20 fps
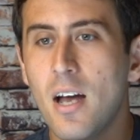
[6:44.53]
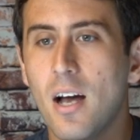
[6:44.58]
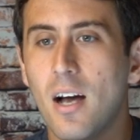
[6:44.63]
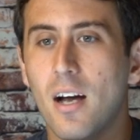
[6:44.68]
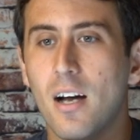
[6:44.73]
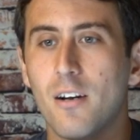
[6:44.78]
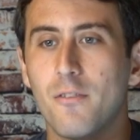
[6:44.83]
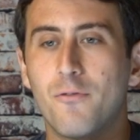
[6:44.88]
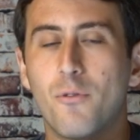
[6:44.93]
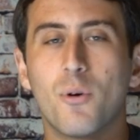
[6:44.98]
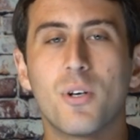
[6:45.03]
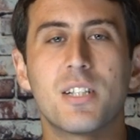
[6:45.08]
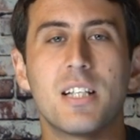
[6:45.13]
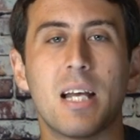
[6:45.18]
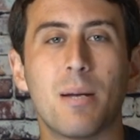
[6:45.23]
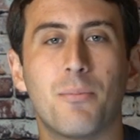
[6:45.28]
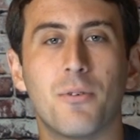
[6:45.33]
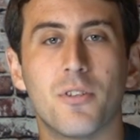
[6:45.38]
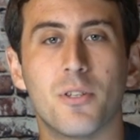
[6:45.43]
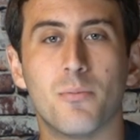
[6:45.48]
For
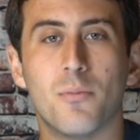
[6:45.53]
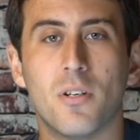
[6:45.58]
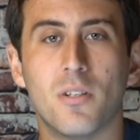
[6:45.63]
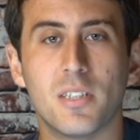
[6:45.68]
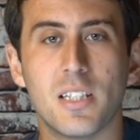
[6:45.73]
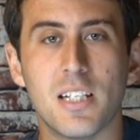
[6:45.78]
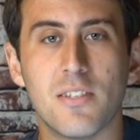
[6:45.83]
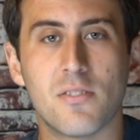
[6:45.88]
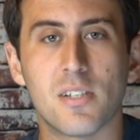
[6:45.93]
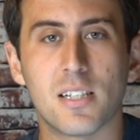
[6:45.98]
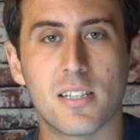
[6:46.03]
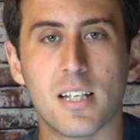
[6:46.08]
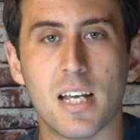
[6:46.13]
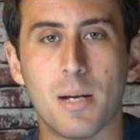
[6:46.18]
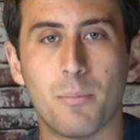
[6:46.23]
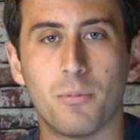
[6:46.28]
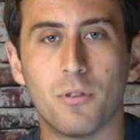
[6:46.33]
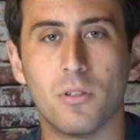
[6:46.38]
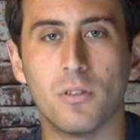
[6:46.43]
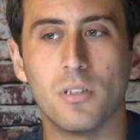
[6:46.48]
example, the Maldives
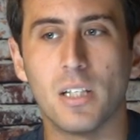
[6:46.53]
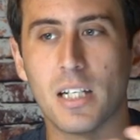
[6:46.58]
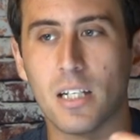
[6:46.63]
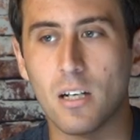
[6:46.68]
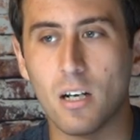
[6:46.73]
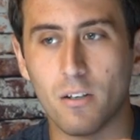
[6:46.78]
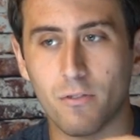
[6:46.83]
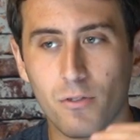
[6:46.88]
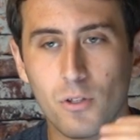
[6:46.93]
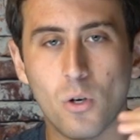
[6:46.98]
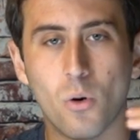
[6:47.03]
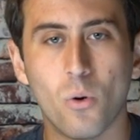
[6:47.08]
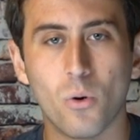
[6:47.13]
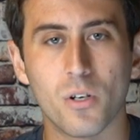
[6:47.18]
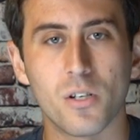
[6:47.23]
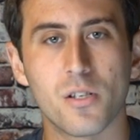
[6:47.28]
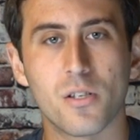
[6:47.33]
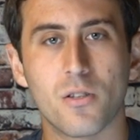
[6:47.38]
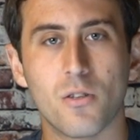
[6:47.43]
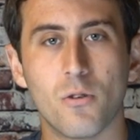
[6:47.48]
example, like, of
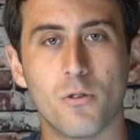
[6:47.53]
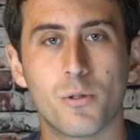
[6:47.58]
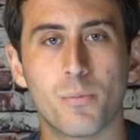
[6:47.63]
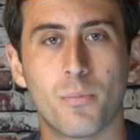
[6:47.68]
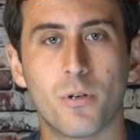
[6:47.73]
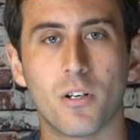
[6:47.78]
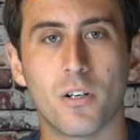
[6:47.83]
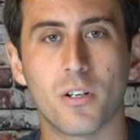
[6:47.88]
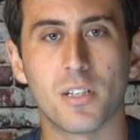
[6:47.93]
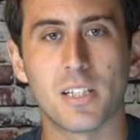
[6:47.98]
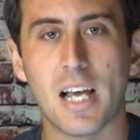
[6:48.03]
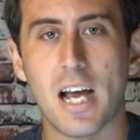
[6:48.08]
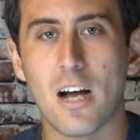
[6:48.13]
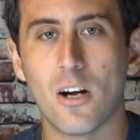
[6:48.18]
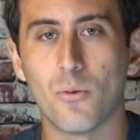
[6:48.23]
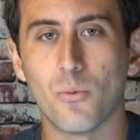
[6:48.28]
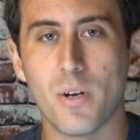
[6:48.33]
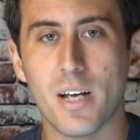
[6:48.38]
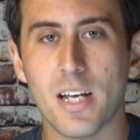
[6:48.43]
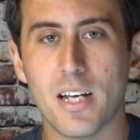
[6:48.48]
course those perks
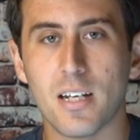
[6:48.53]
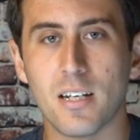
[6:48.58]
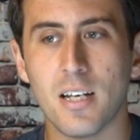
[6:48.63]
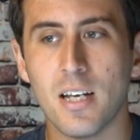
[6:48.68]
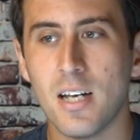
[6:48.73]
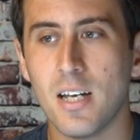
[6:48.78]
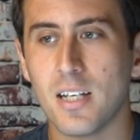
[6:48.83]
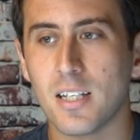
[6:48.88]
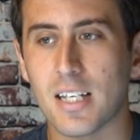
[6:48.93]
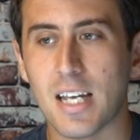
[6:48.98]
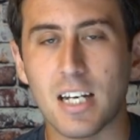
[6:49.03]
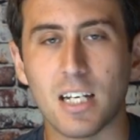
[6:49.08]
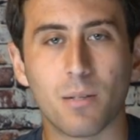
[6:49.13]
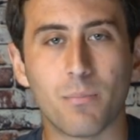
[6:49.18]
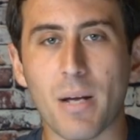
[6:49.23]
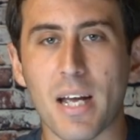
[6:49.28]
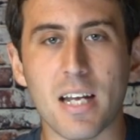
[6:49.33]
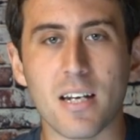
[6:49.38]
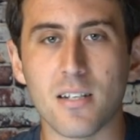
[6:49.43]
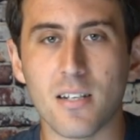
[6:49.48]
outweighed getting
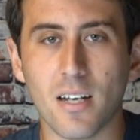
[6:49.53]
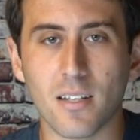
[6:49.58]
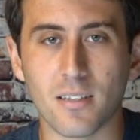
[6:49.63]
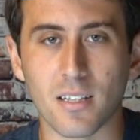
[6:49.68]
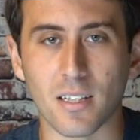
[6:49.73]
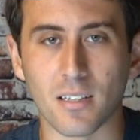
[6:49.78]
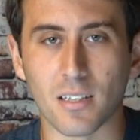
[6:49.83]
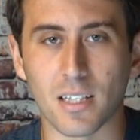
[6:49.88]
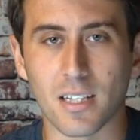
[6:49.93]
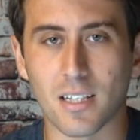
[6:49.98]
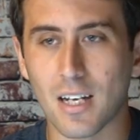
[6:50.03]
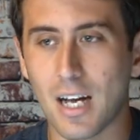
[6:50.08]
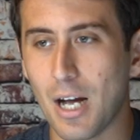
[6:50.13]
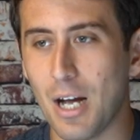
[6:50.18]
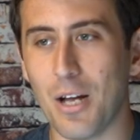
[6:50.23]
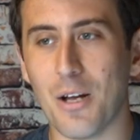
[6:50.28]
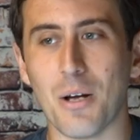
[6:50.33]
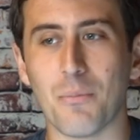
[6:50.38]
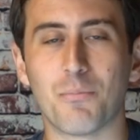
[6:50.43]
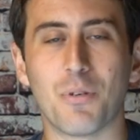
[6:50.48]
paid nothing. Like,
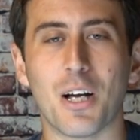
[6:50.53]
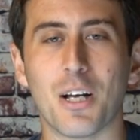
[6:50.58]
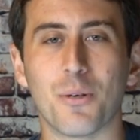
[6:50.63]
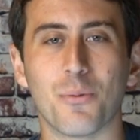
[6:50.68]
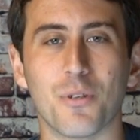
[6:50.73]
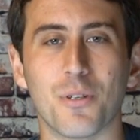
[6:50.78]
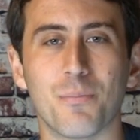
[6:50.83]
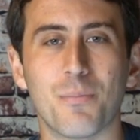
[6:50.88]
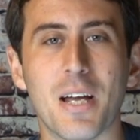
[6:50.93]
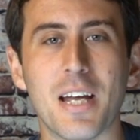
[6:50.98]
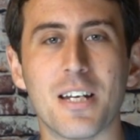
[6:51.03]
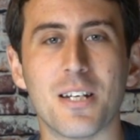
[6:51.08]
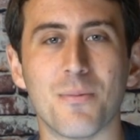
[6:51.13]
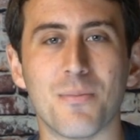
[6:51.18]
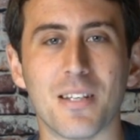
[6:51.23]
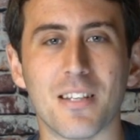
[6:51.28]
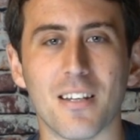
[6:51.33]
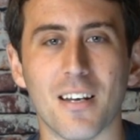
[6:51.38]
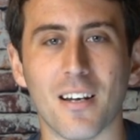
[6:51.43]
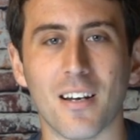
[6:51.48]
I probably would have paid to
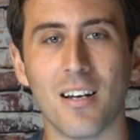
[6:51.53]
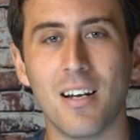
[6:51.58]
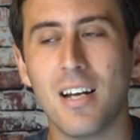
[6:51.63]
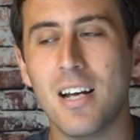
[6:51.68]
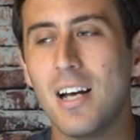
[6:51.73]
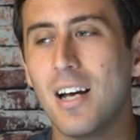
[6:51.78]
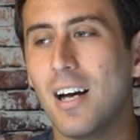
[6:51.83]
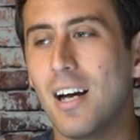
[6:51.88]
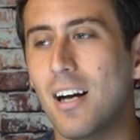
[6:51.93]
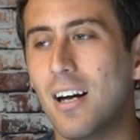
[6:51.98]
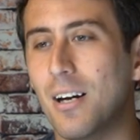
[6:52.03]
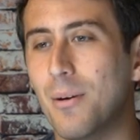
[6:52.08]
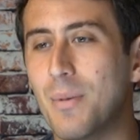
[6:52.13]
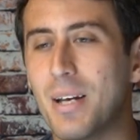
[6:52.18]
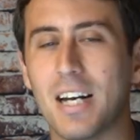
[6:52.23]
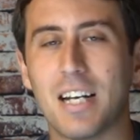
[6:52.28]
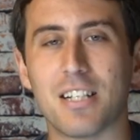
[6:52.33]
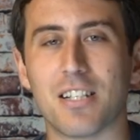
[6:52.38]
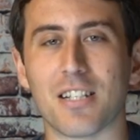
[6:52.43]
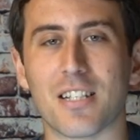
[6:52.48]
be there.
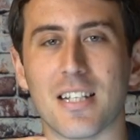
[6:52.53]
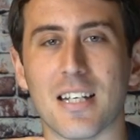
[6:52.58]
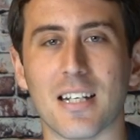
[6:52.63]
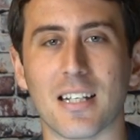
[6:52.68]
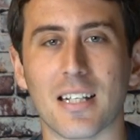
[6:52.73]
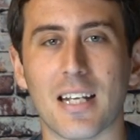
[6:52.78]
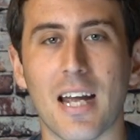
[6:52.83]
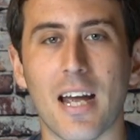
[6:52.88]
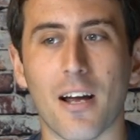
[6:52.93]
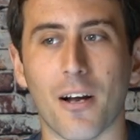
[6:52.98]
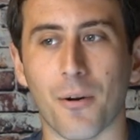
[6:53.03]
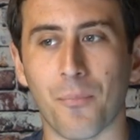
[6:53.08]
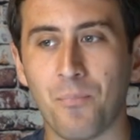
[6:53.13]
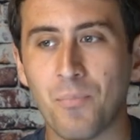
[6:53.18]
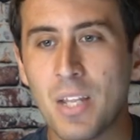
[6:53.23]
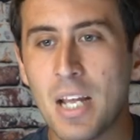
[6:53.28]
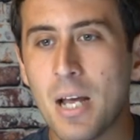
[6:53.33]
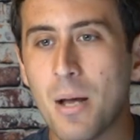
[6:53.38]
And I just didn't care.